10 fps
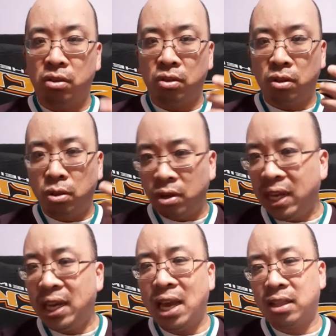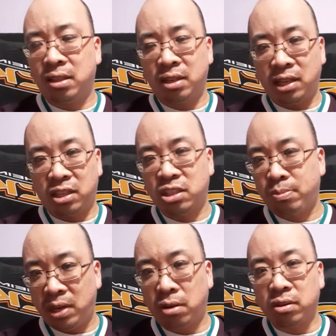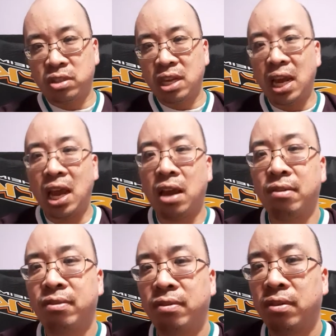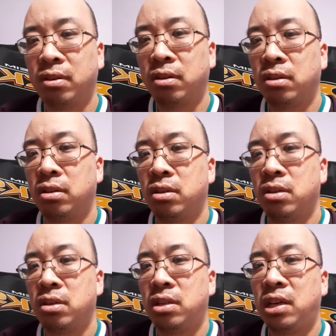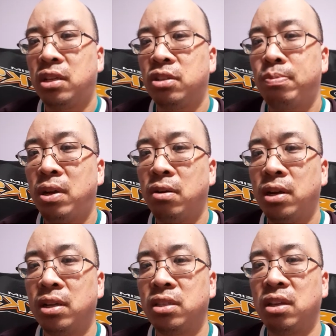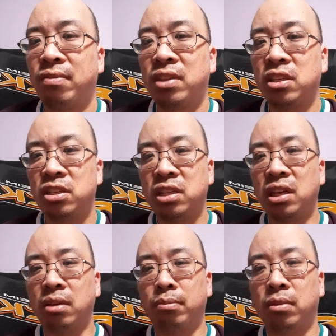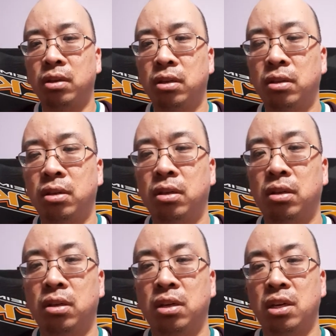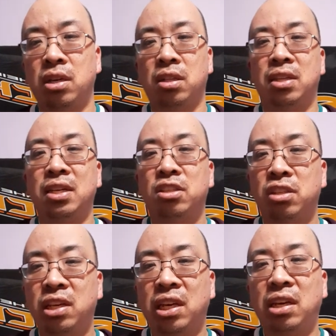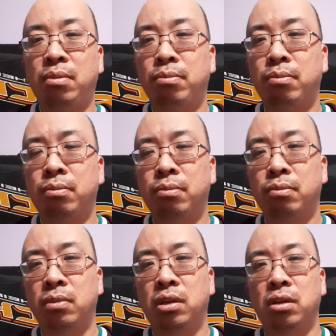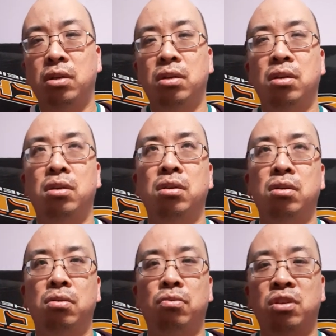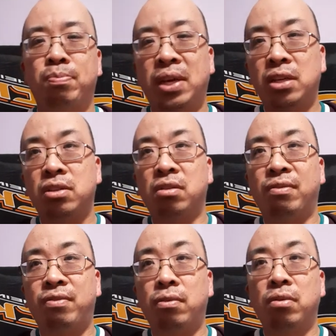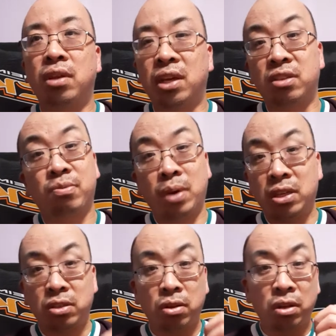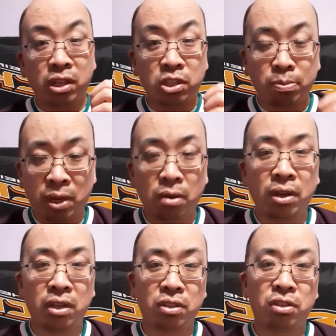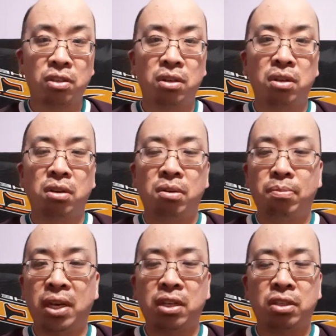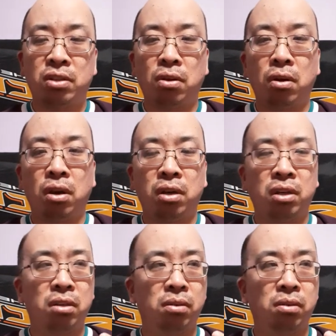looking at the experience they have, the experience of this team. This team was based on a few things, based on experience, based on